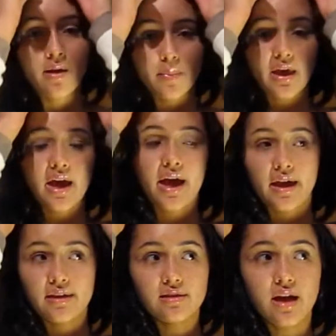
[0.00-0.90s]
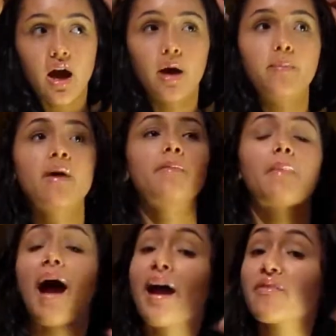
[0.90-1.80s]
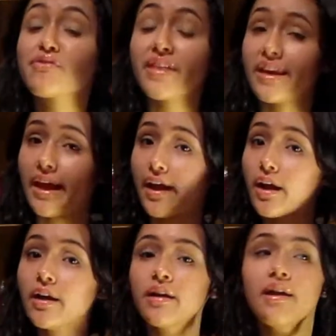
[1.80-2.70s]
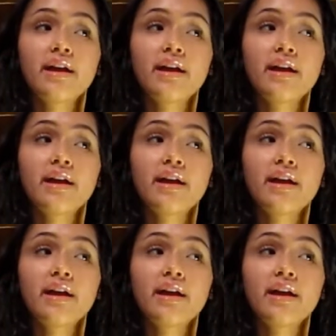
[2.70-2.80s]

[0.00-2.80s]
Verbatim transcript: because um, I have thin hair.